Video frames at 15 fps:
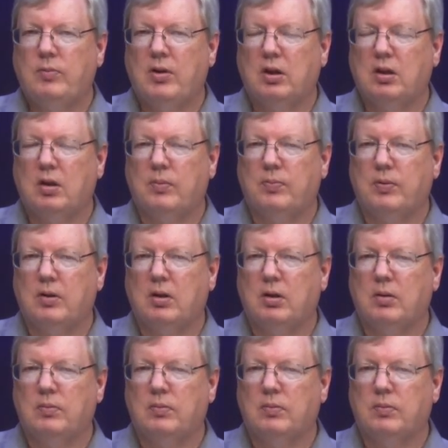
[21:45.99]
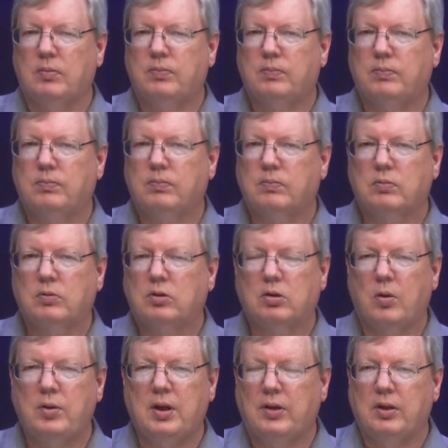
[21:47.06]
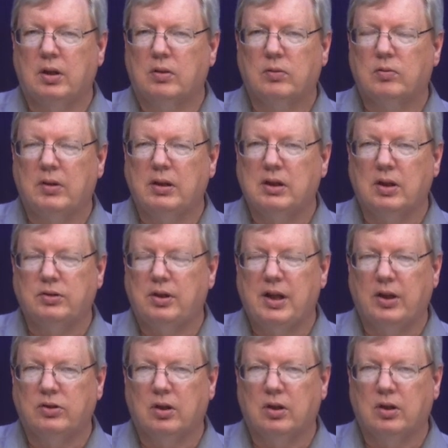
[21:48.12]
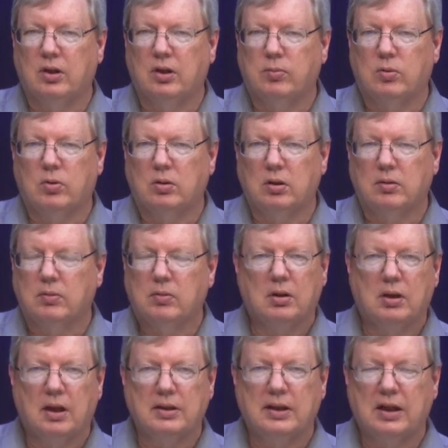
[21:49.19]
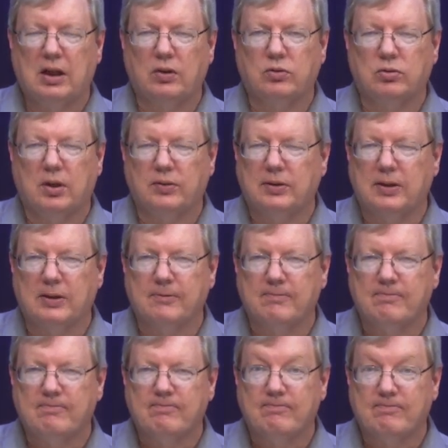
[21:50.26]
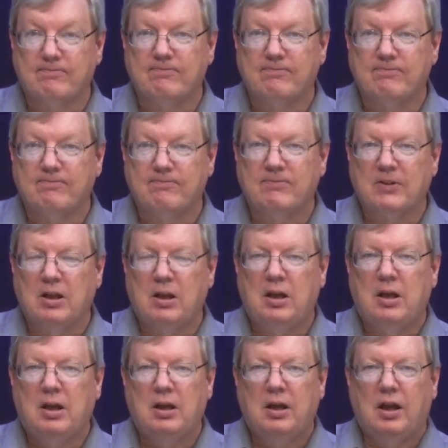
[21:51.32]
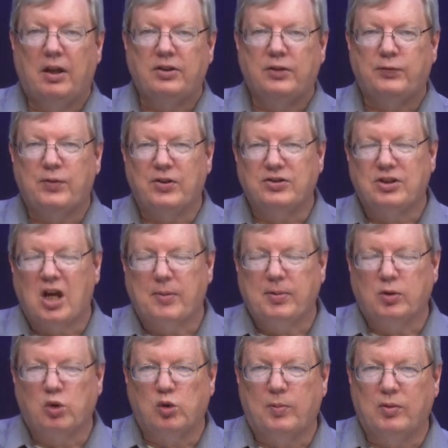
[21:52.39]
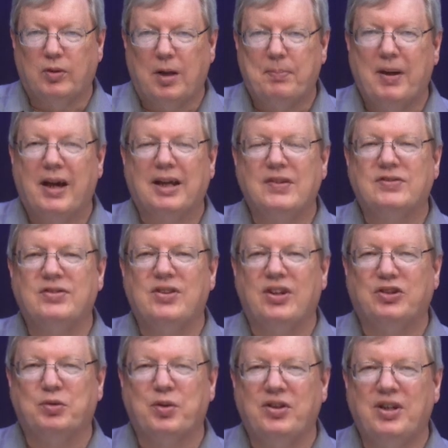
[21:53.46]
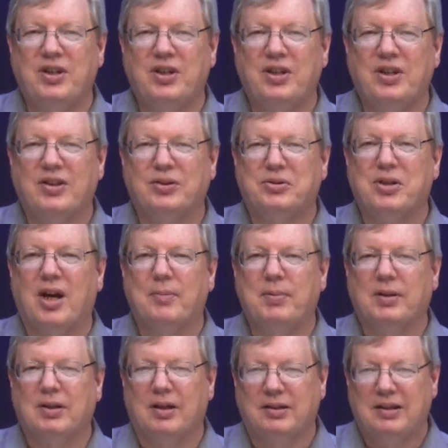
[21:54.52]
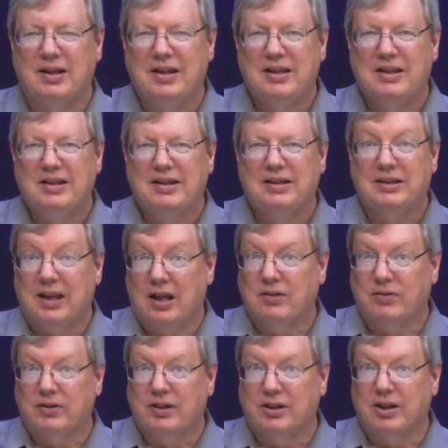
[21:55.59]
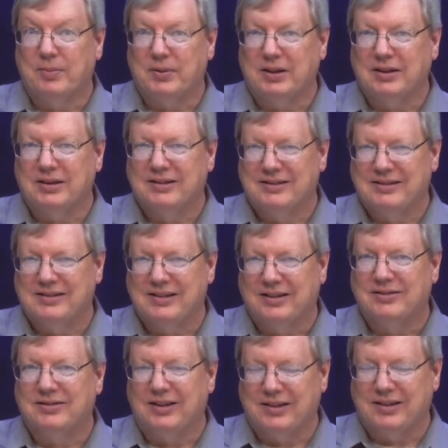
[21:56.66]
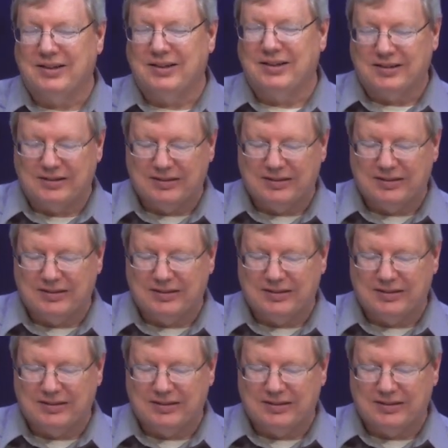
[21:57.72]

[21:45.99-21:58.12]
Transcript: I'm not going to go down there right now to downtown Portland. I like it out in Troutdale. That's it for this topic. We'll be right back after this with another topic on Canfield Company. That's right.